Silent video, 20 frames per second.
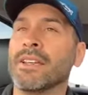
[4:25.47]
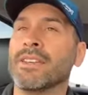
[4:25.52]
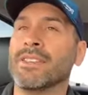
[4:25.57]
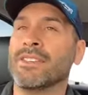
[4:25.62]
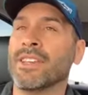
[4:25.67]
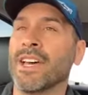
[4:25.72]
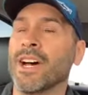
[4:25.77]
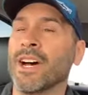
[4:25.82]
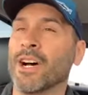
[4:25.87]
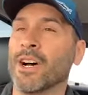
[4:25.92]

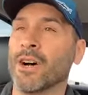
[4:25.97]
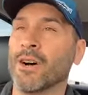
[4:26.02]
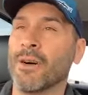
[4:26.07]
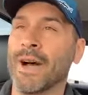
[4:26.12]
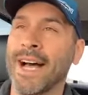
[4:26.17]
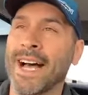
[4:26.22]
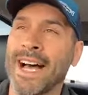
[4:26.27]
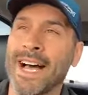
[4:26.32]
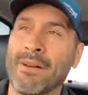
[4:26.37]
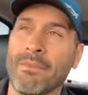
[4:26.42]
So
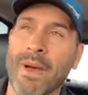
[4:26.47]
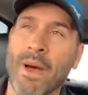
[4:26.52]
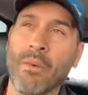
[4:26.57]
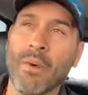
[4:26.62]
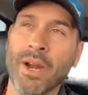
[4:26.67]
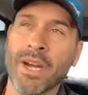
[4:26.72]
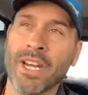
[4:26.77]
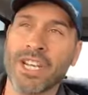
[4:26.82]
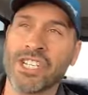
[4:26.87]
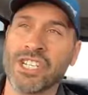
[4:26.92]
um, I
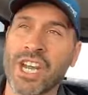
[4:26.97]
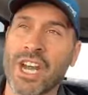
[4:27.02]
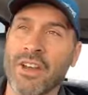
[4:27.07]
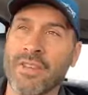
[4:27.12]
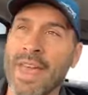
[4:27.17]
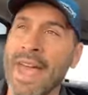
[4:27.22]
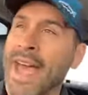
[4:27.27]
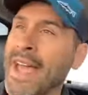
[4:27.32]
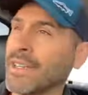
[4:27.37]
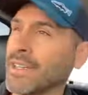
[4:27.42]
wanted to share
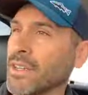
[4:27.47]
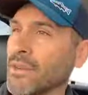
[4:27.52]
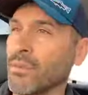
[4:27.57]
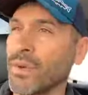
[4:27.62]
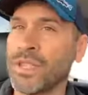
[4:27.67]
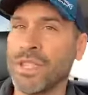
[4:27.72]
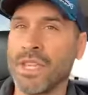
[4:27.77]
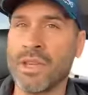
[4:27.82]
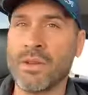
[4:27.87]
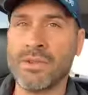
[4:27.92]
that
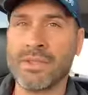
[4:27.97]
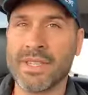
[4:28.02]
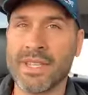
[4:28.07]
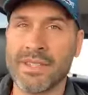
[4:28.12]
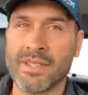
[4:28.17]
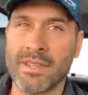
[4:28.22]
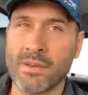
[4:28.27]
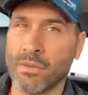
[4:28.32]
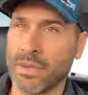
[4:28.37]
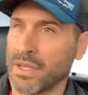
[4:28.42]
with you
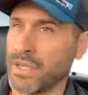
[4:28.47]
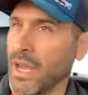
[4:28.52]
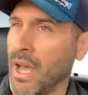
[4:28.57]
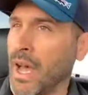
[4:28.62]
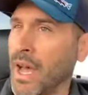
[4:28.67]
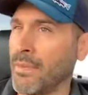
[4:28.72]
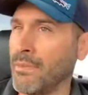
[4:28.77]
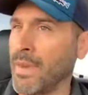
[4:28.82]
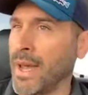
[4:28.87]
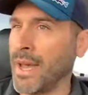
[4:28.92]
since it was
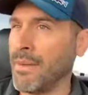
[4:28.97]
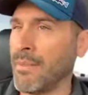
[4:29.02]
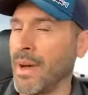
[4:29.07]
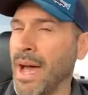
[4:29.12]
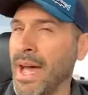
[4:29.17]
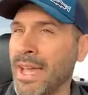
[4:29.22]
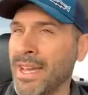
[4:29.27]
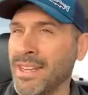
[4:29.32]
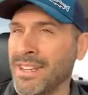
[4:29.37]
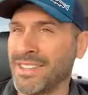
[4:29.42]
on my
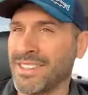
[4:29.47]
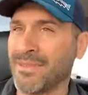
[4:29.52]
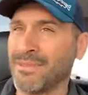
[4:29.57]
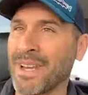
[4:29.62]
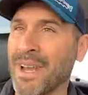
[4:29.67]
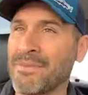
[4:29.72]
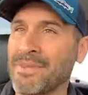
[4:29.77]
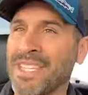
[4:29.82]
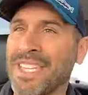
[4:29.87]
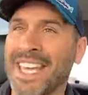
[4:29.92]
mind.
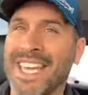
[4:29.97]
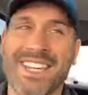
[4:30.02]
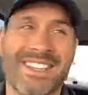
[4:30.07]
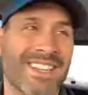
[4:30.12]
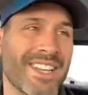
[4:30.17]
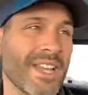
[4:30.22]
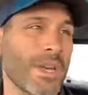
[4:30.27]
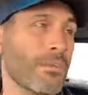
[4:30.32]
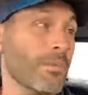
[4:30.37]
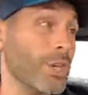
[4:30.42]
Sometimes you get
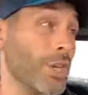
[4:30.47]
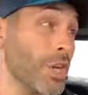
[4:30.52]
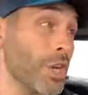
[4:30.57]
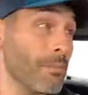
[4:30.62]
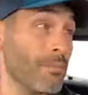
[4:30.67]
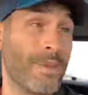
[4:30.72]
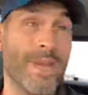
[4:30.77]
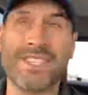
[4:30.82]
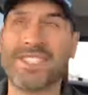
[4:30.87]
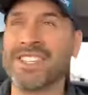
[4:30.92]
pure
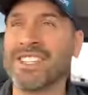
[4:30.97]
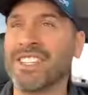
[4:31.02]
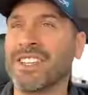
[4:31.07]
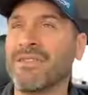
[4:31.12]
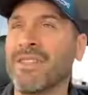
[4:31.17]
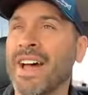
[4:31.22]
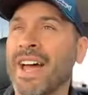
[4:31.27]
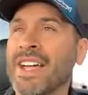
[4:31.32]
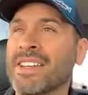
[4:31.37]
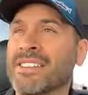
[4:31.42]
business
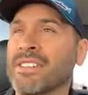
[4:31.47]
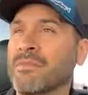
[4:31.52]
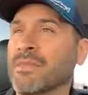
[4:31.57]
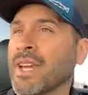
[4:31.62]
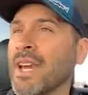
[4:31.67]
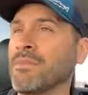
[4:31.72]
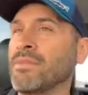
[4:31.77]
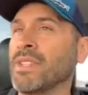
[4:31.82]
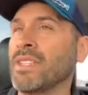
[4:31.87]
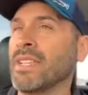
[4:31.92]
advice.
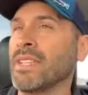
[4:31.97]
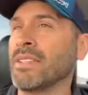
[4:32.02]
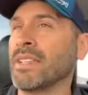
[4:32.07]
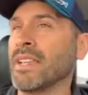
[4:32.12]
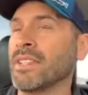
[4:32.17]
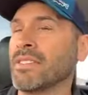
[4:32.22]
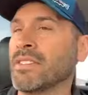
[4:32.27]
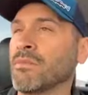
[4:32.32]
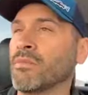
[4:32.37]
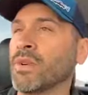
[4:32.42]
Sometimes you just
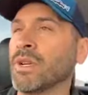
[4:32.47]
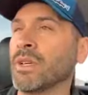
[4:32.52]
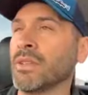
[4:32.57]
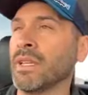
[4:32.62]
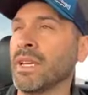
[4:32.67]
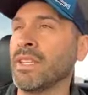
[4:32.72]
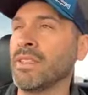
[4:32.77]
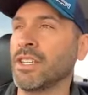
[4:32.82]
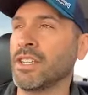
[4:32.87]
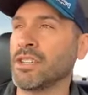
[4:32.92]
get some real
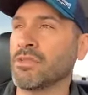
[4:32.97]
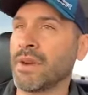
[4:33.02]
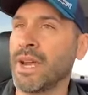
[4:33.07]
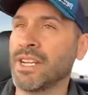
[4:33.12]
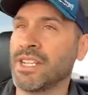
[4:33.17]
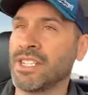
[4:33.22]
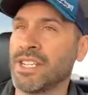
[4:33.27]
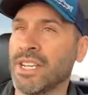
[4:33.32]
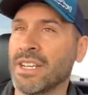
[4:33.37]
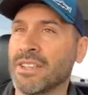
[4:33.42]
in the
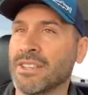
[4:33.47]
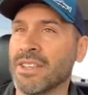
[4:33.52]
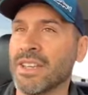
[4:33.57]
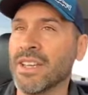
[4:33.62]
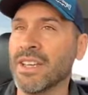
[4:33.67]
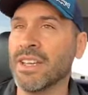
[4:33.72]
trenches